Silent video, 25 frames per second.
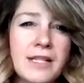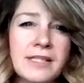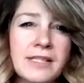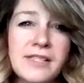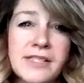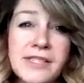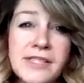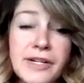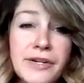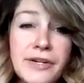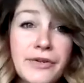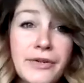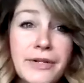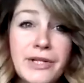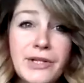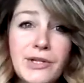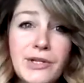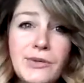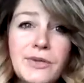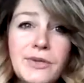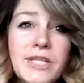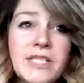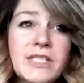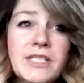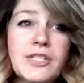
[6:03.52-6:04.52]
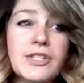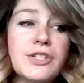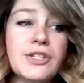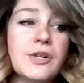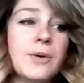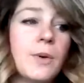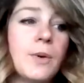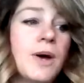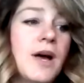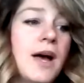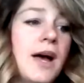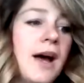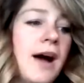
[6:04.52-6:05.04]
necessarily you need to
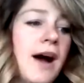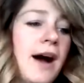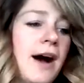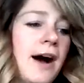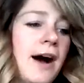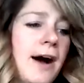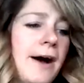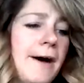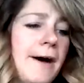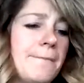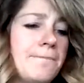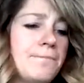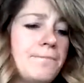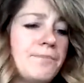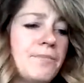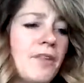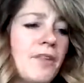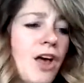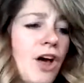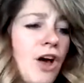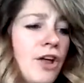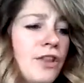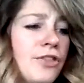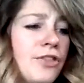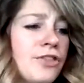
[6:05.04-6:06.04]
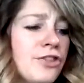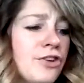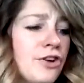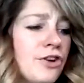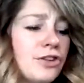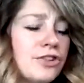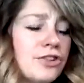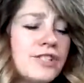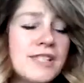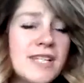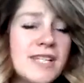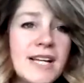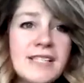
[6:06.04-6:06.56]
do. On
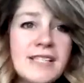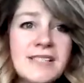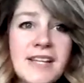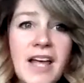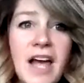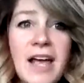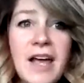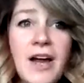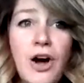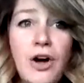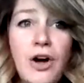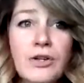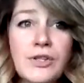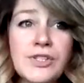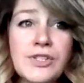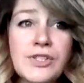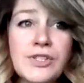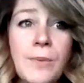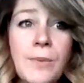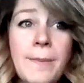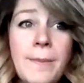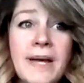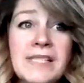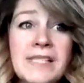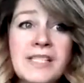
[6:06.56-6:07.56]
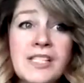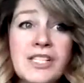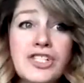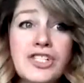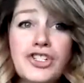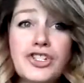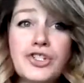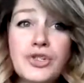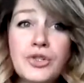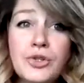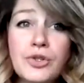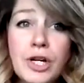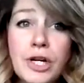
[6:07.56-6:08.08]
Thursdays, I also
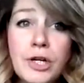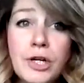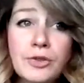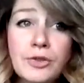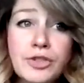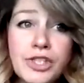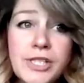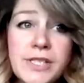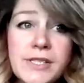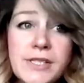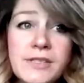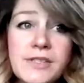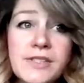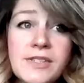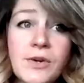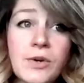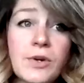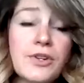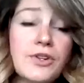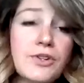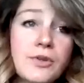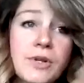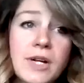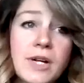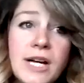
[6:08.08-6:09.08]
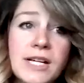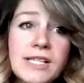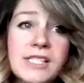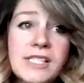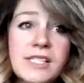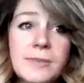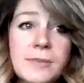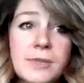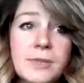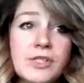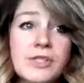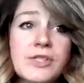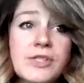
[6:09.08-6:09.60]
message new coaches or new
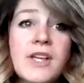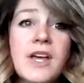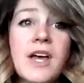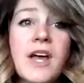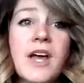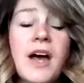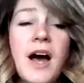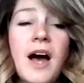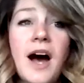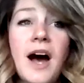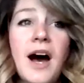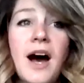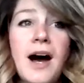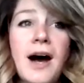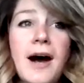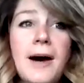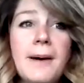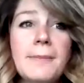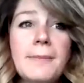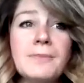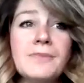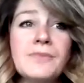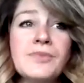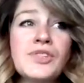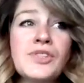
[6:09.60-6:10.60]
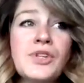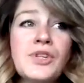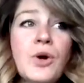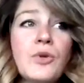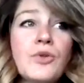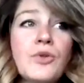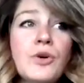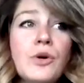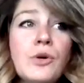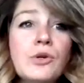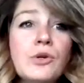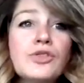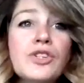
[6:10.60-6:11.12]
customers. So
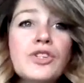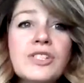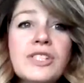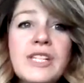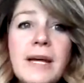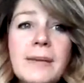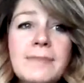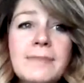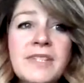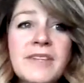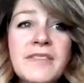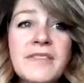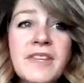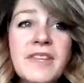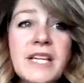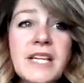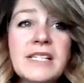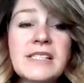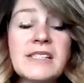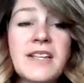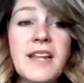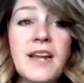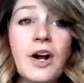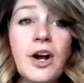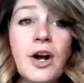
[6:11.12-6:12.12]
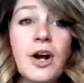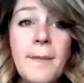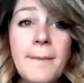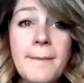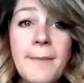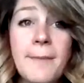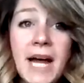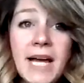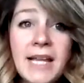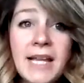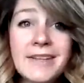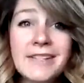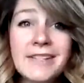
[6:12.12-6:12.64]
those are types of things that are on
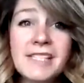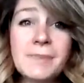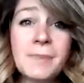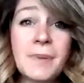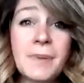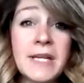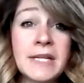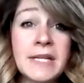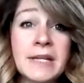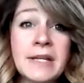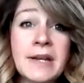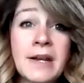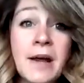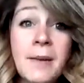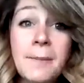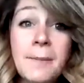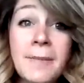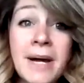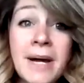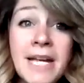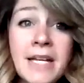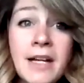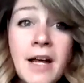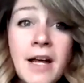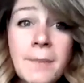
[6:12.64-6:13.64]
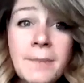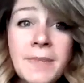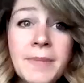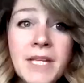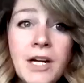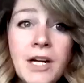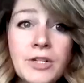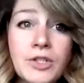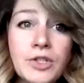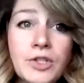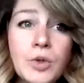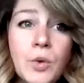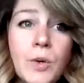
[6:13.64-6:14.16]
my list, but might not be
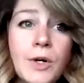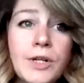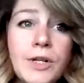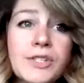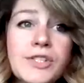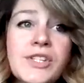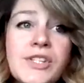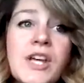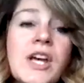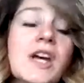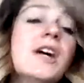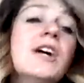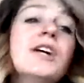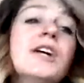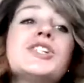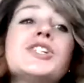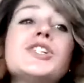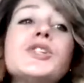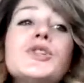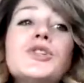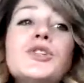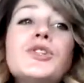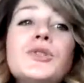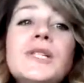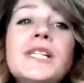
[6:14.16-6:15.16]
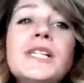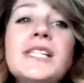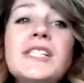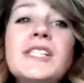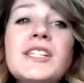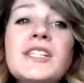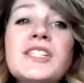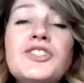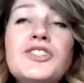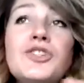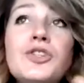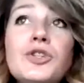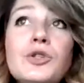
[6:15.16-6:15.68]
on yours. So you need
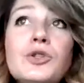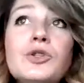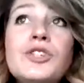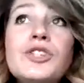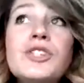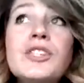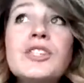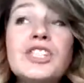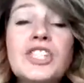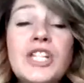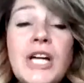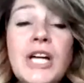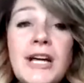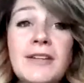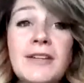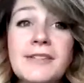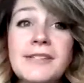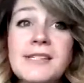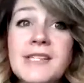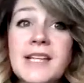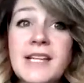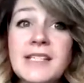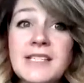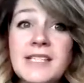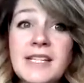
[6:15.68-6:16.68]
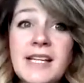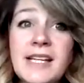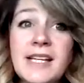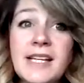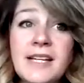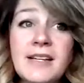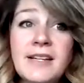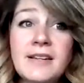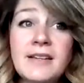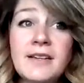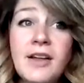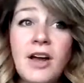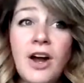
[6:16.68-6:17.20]
to use the checklist that's
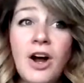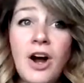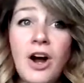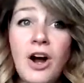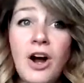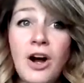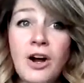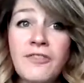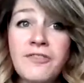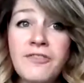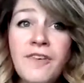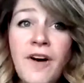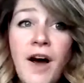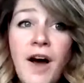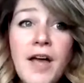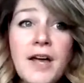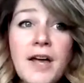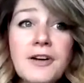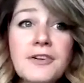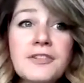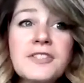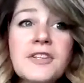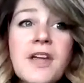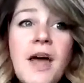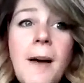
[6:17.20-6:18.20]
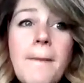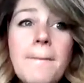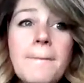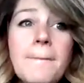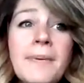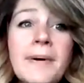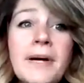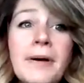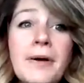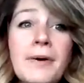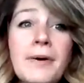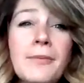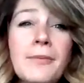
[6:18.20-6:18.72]
in our files, but